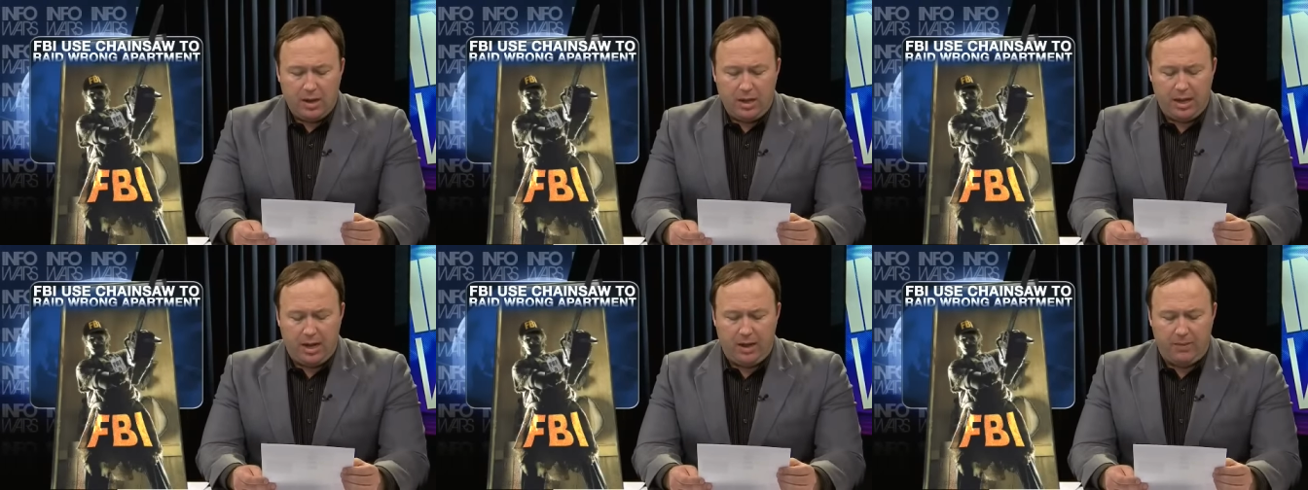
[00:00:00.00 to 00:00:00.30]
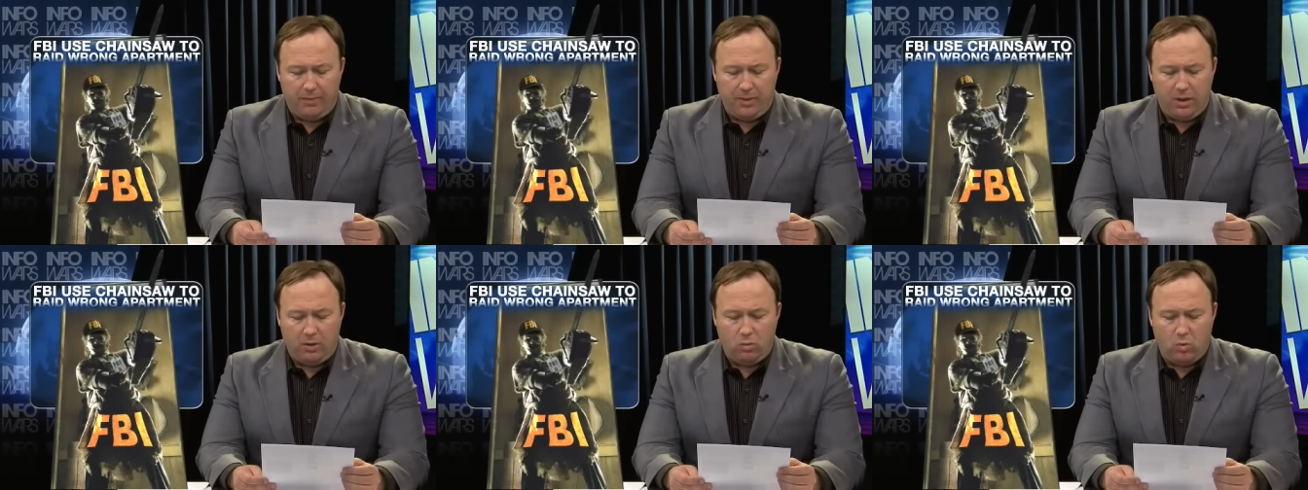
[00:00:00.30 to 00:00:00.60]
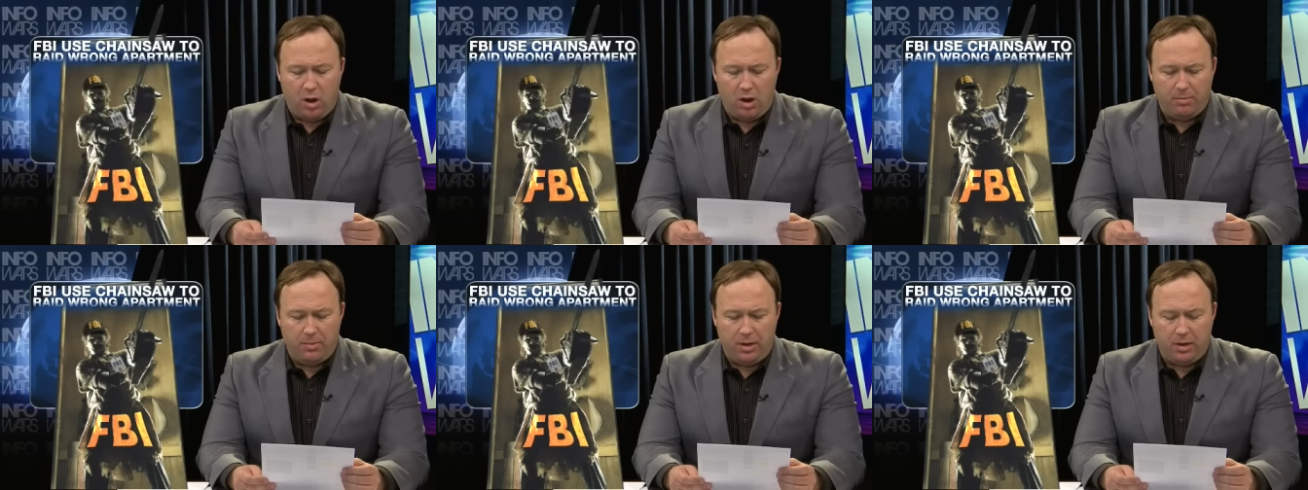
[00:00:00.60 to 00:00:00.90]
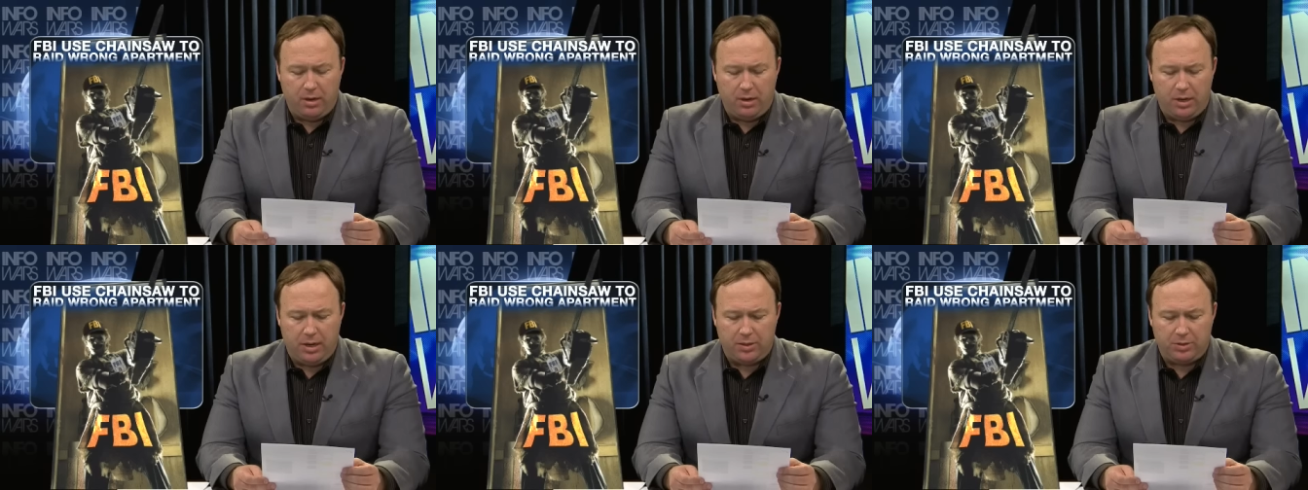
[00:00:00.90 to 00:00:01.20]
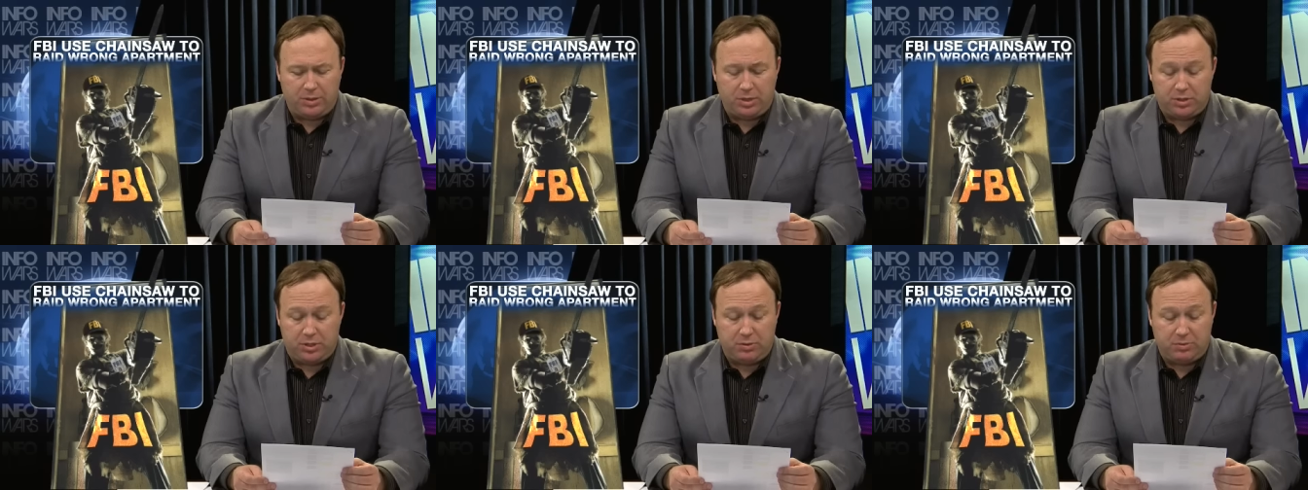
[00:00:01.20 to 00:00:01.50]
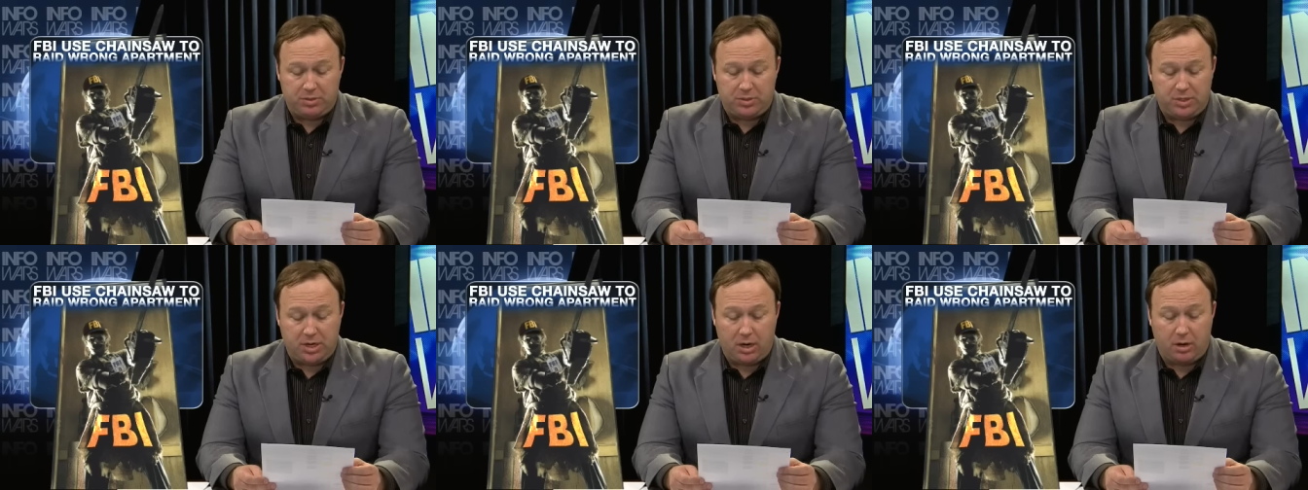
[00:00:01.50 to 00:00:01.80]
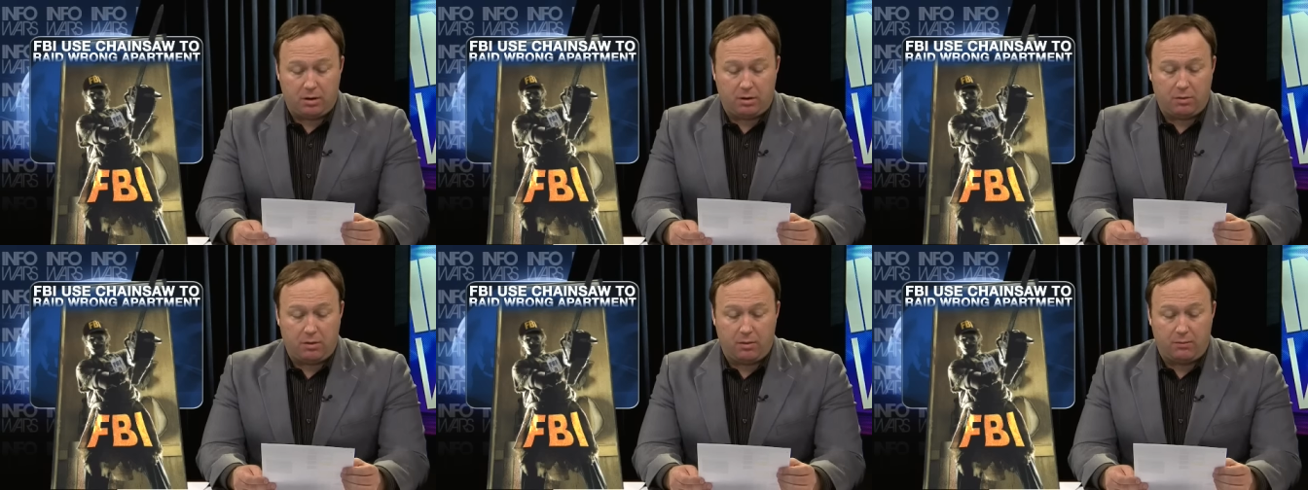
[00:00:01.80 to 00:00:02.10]
And the woman said she was
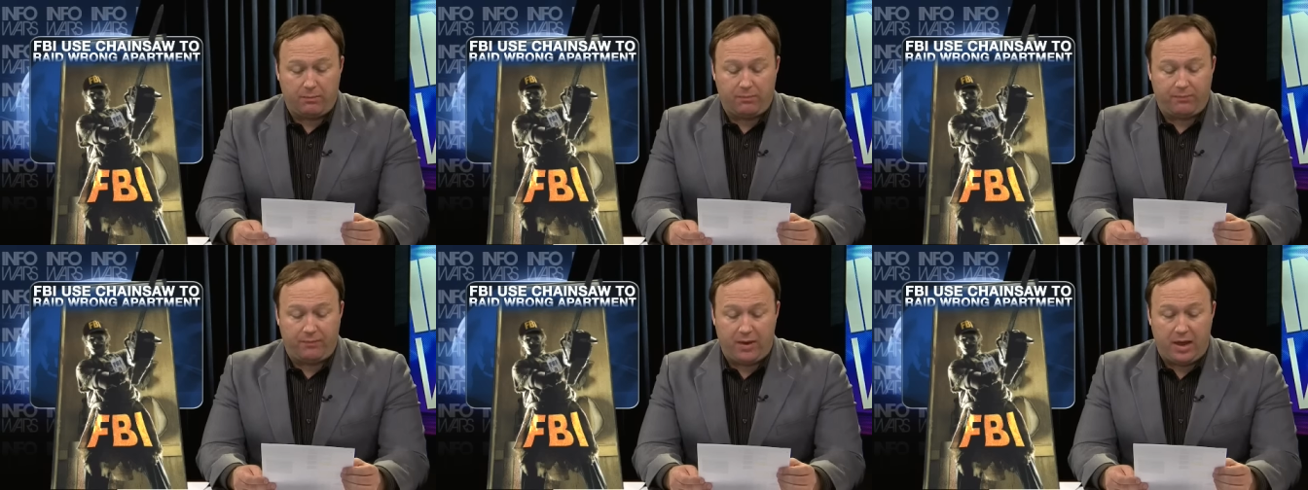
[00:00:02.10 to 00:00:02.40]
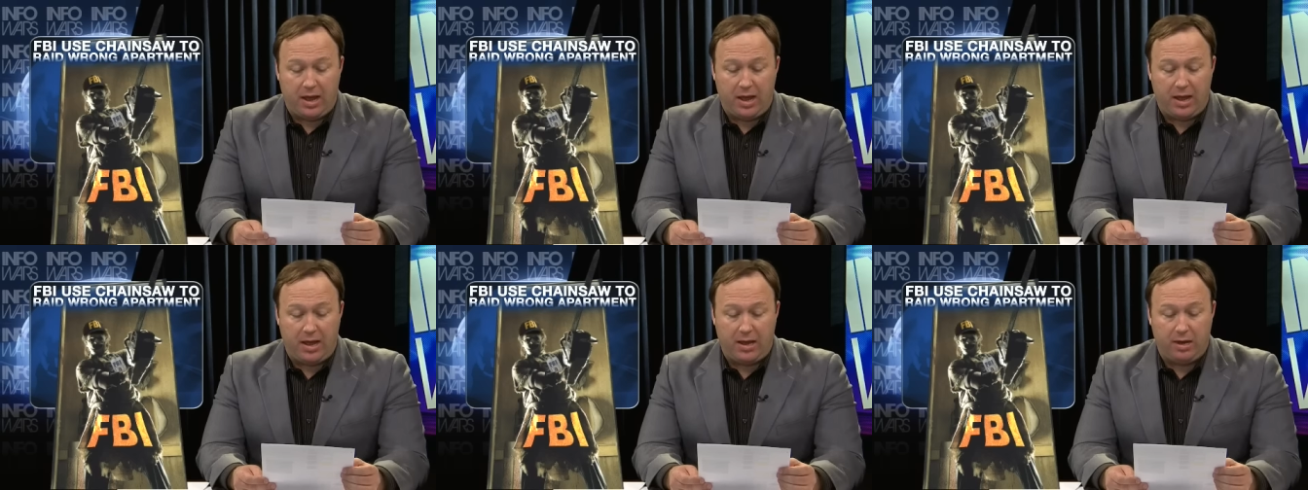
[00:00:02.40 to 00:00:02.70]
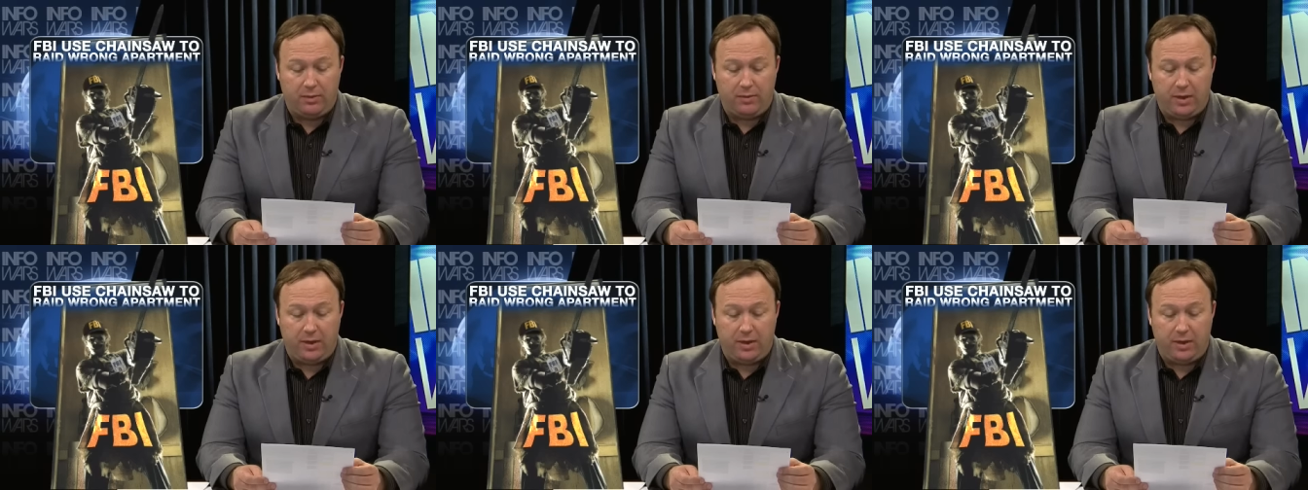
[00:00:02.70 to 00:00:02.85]
terrified.